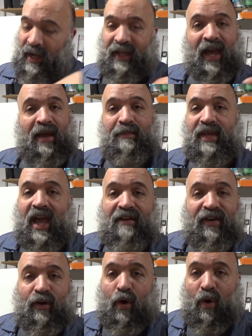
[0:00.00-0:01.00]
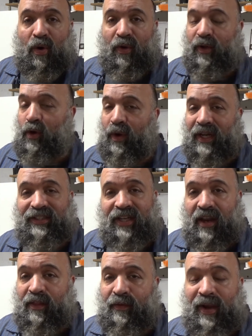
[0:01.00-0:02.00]
again, me having a cold, going
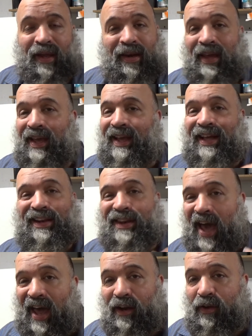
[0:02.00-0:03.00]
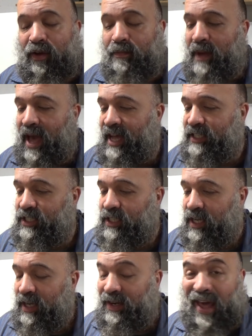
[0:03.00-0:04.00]
outside of the rain, not a good match,
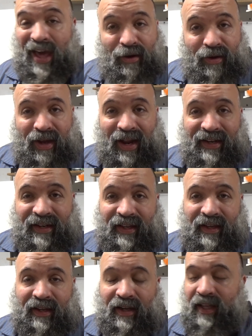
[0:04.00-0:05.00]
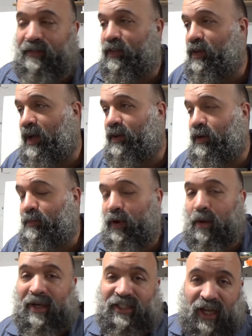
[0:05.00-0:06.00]
not a good idea, even though I could put
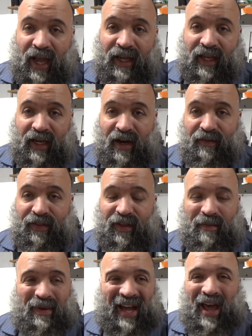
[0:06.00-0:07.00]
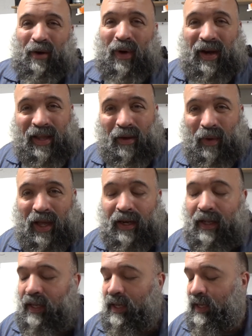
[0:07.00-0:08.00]
on my jacket and everything, but I don't want to get wet
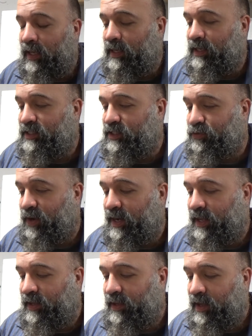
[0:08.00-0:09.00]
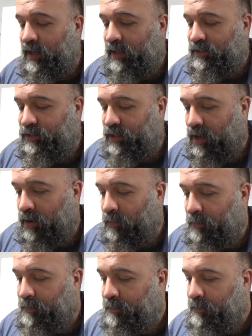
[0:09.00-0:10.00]
because it's raining.
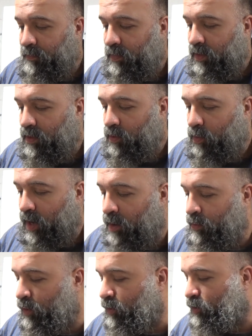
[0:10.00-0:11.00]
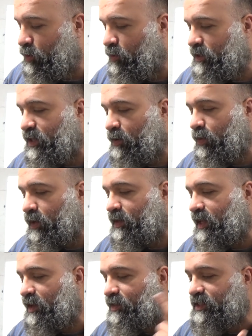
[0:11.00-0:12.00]
So what I'm gonna do is I'm gonna
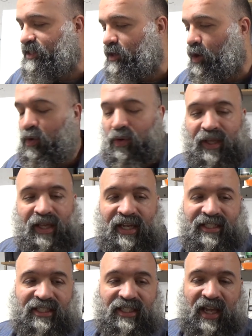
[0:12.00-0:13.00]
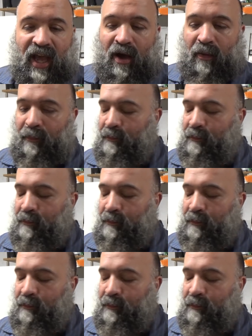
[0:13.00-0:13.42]
take this old ESC out.